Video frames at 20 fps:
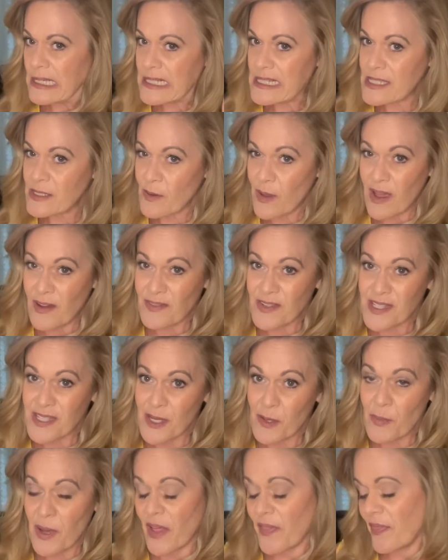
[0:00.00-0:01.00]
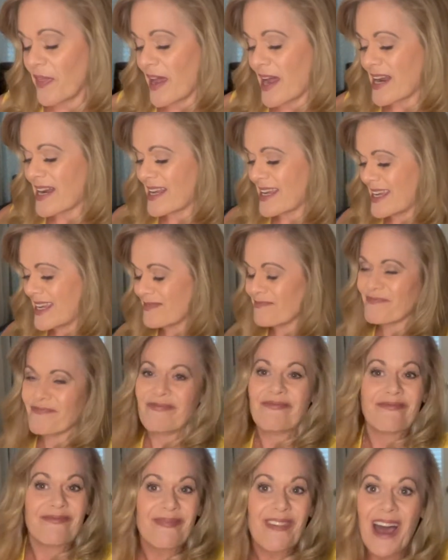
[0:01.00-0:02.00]
So I'll have to see about that. It,
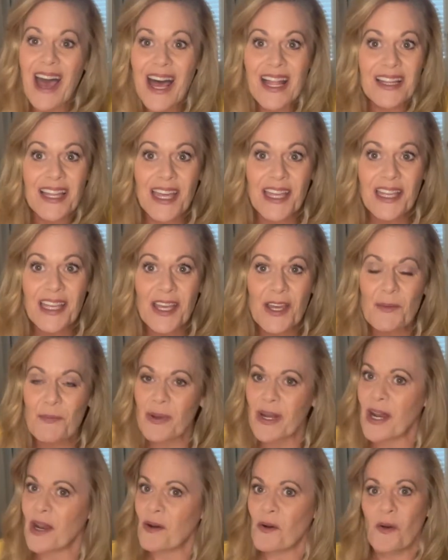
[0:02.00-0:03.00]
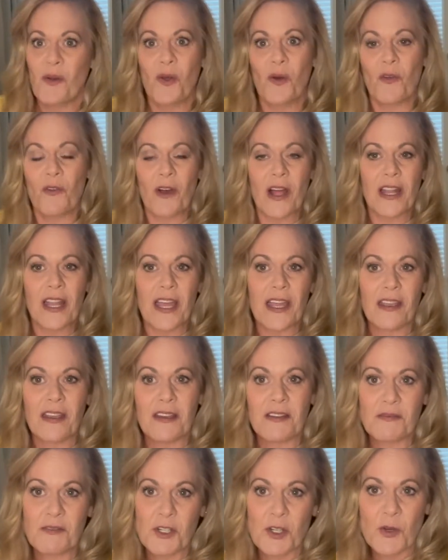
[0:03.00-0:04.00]
I like it, but I don't know if I like
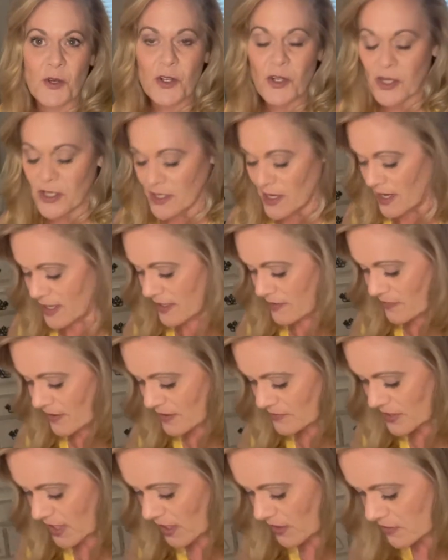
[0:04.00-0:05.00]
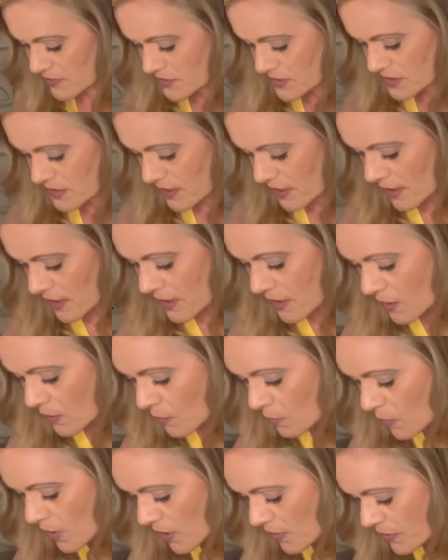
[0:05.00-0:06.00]
it two hundred ninety-five dollars
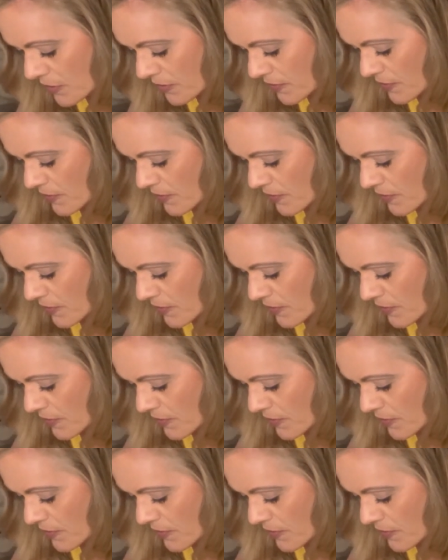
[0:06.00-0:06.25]
worth.